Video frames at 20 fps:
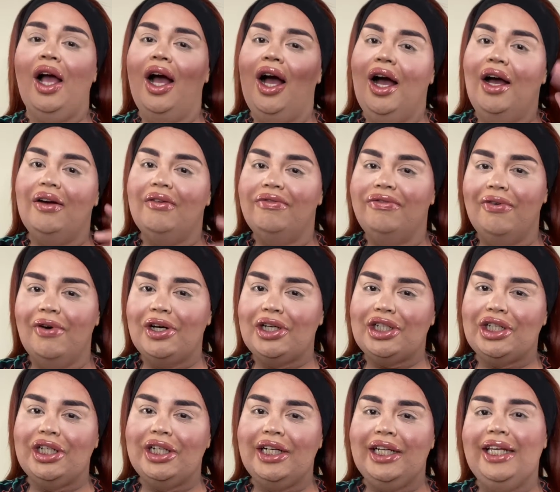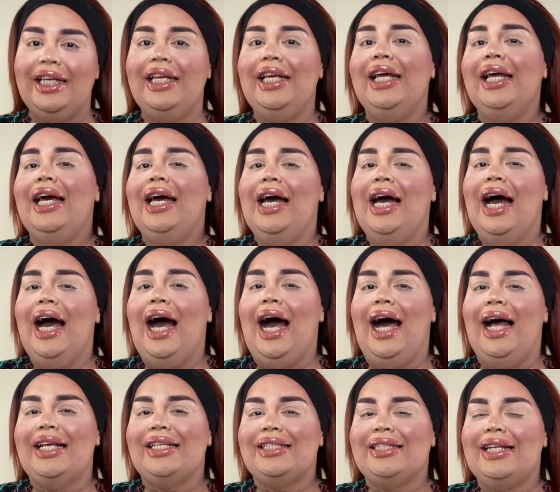Unfortunately,
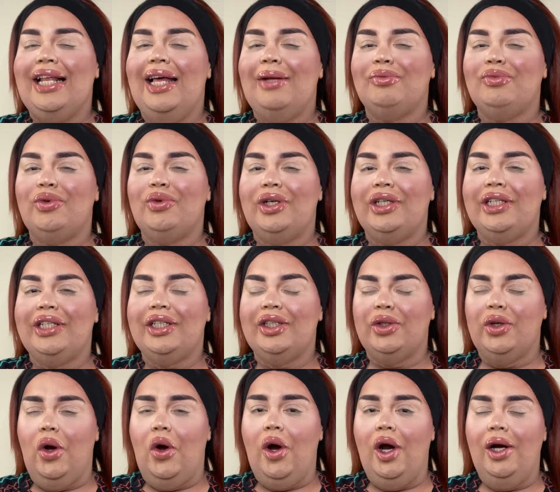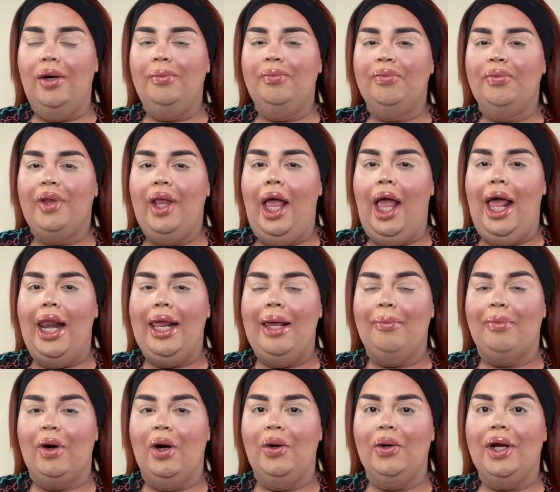I slammed one in the door and it
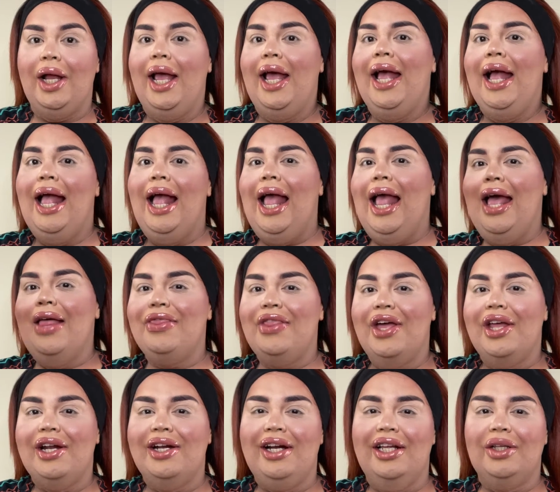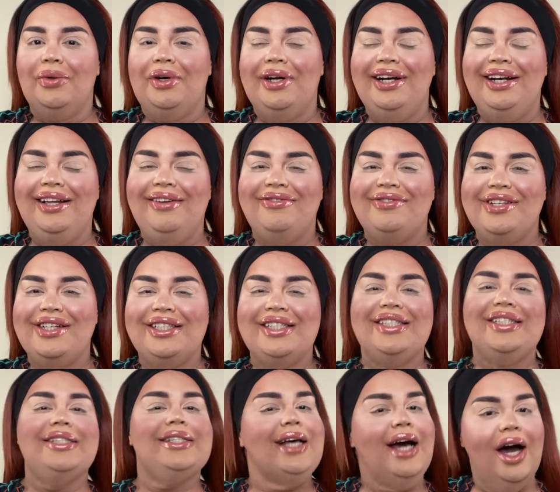broke, and then another one lifted.
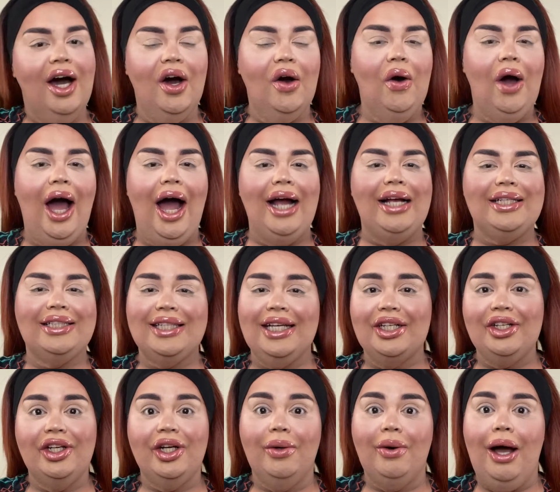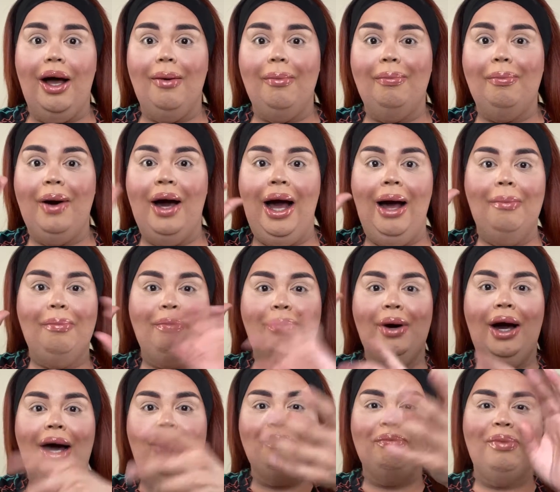So I said, you know what? Pop,
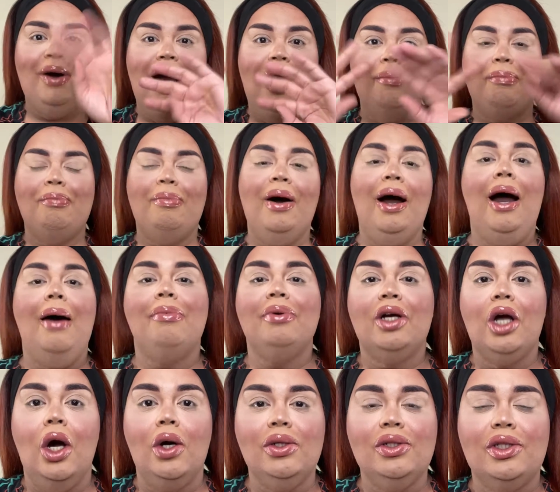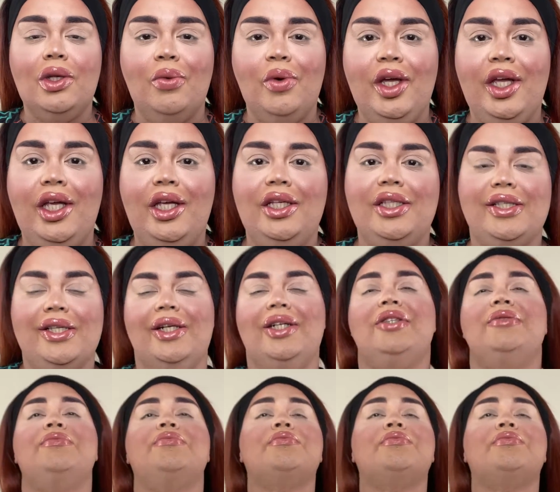pop, pop, pop goes the weasel.